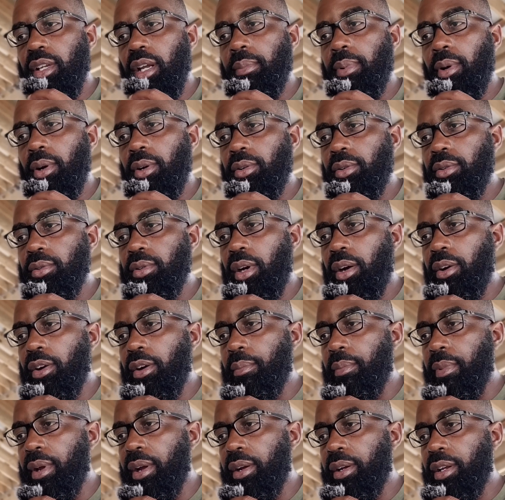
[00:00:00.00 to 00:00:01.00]
uphold our
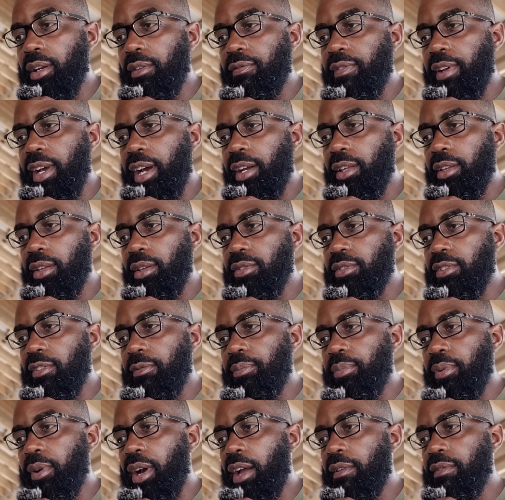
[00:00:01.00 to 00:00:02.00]
American values
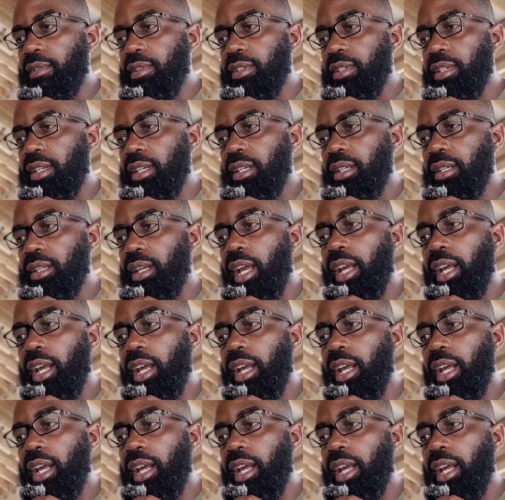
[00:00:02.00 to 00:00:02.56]
of privacy,